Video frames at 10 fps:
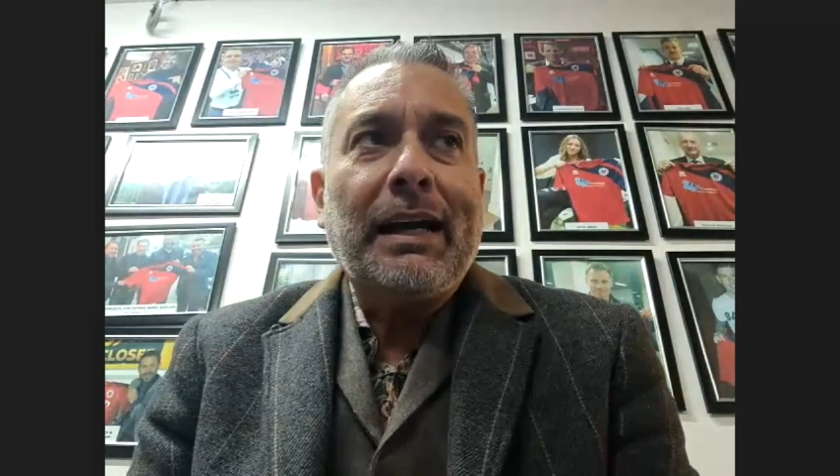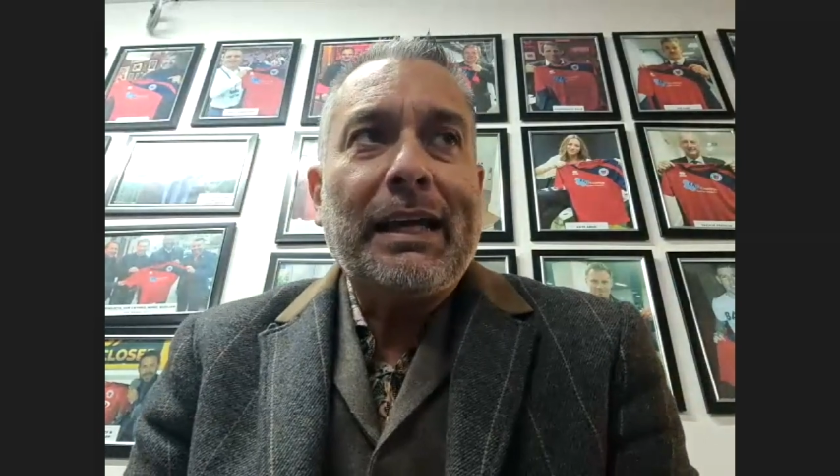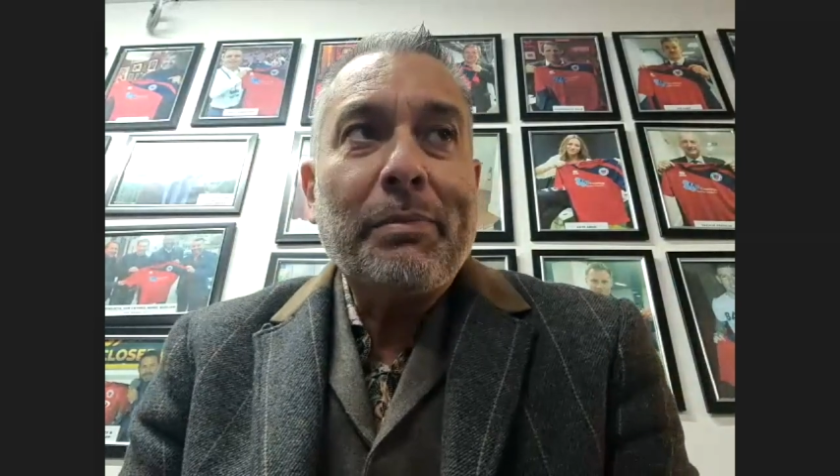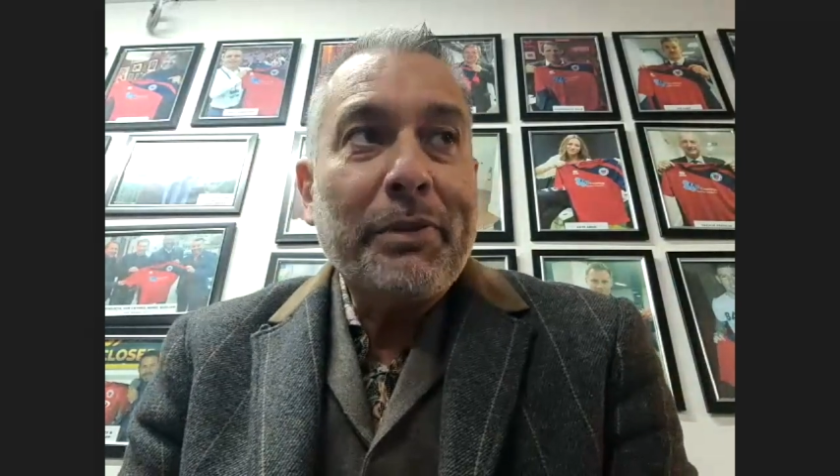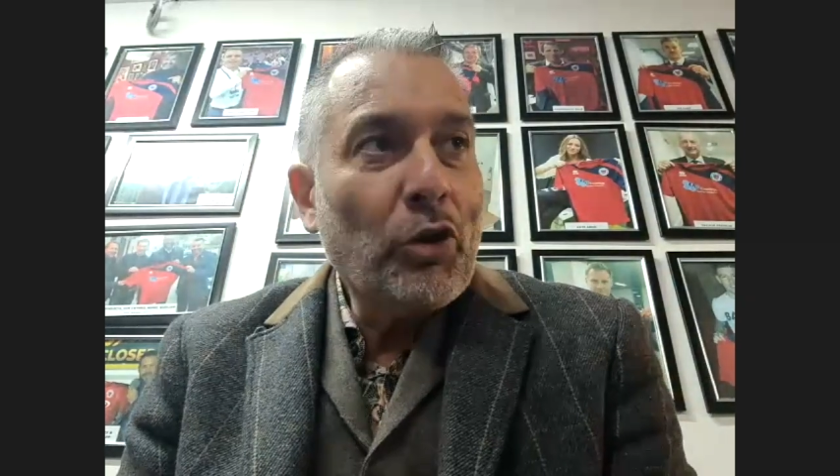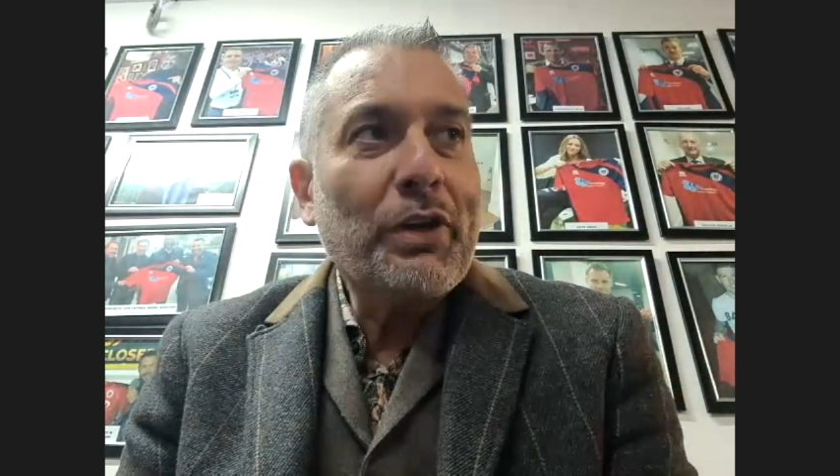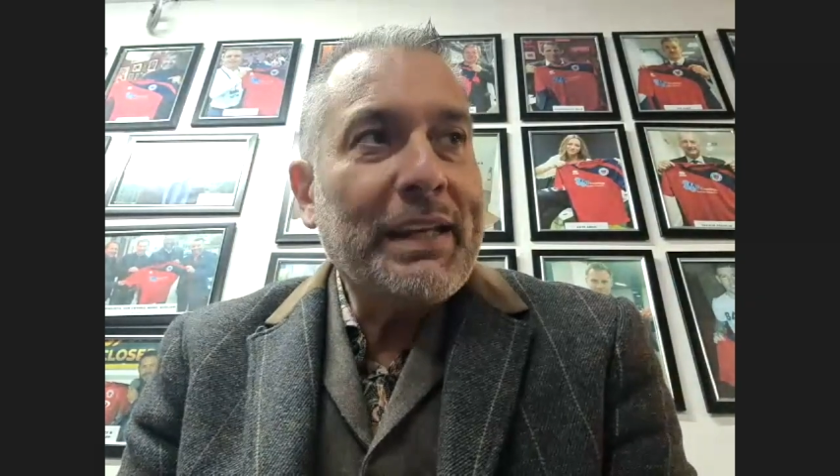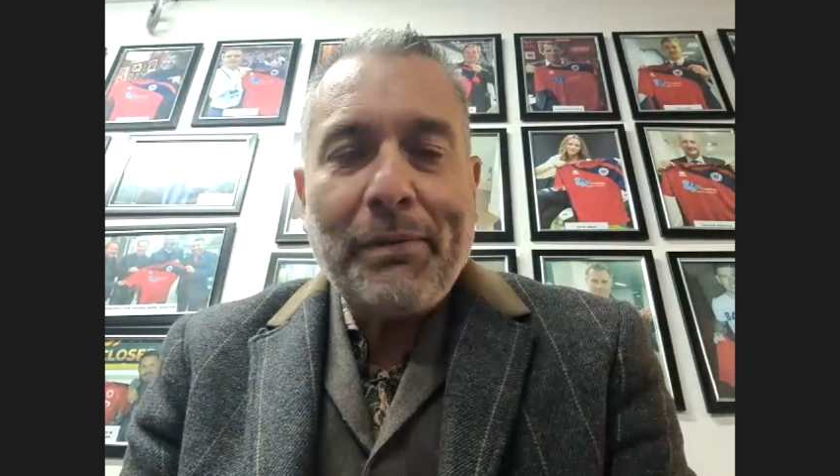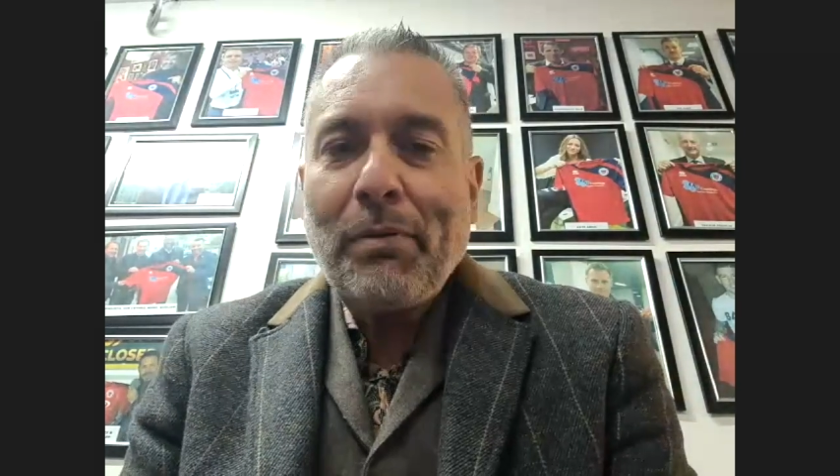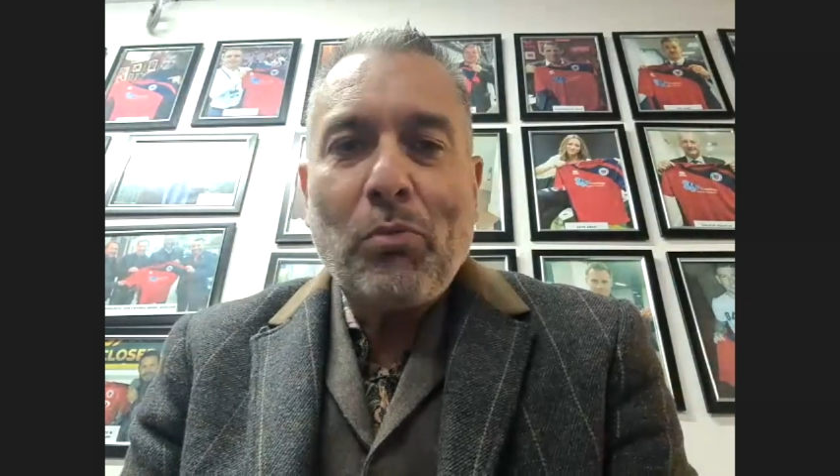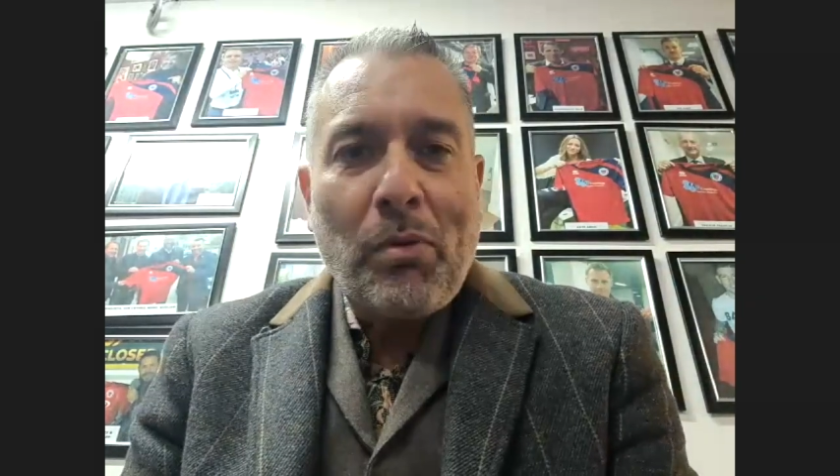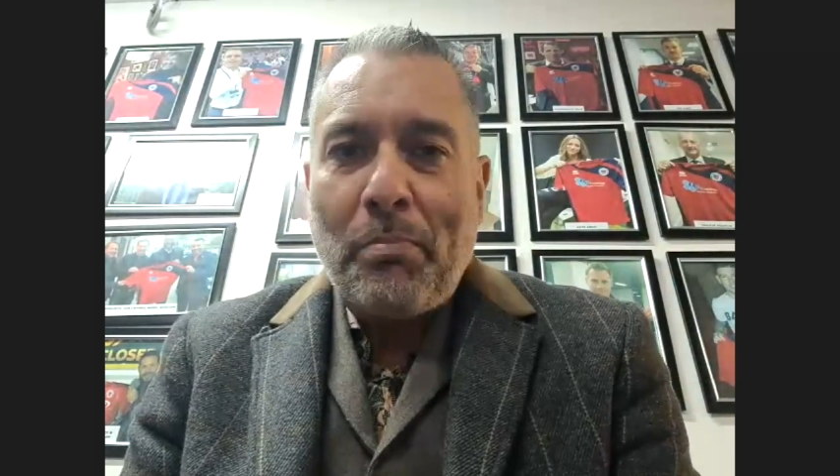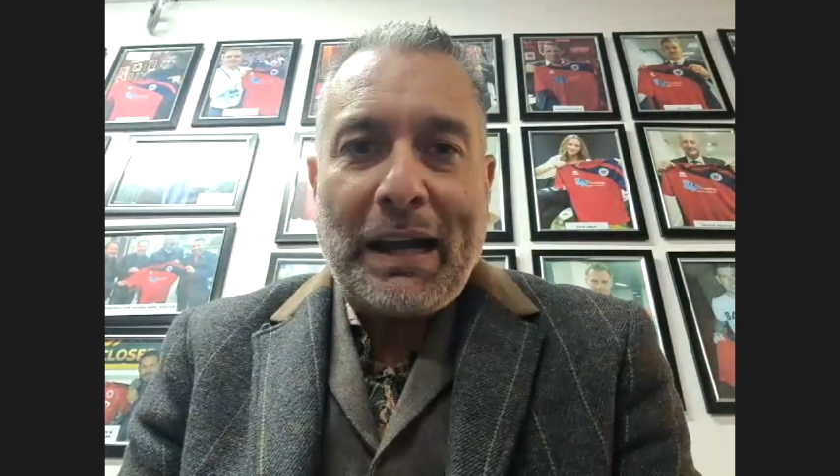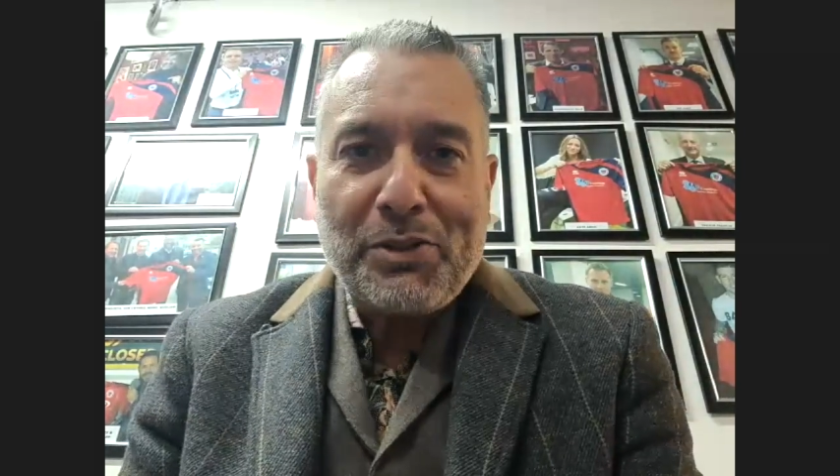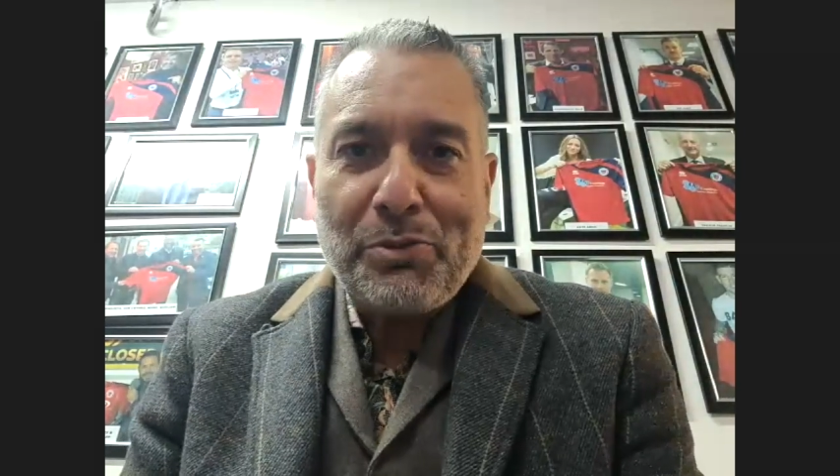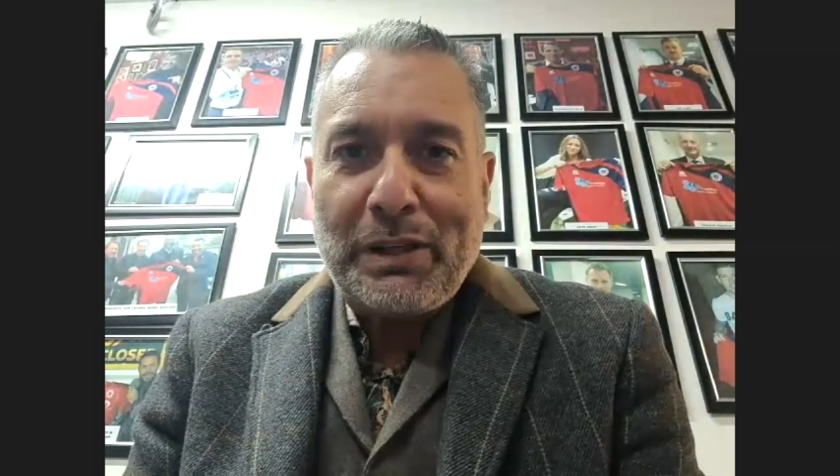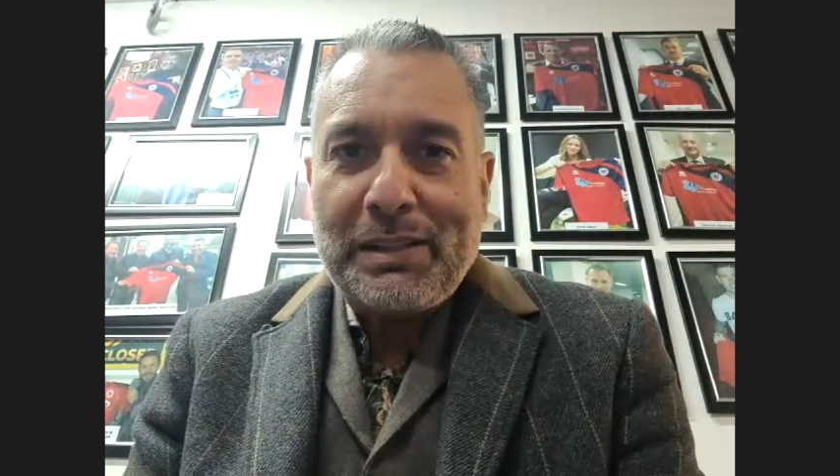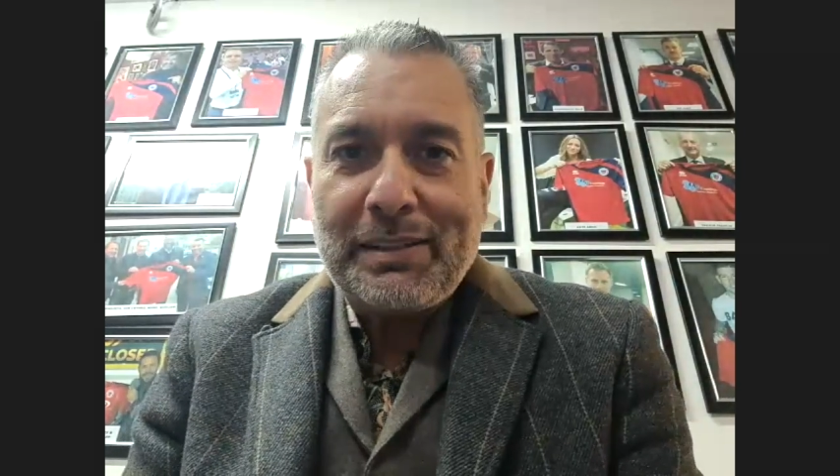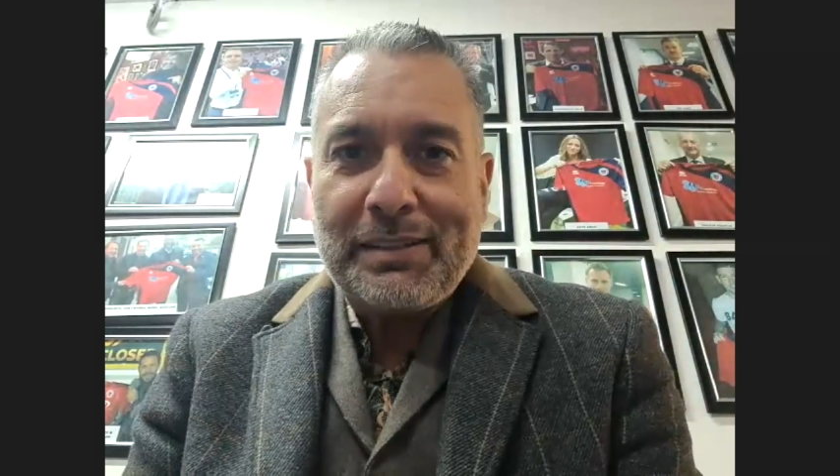Even though he never went back to it,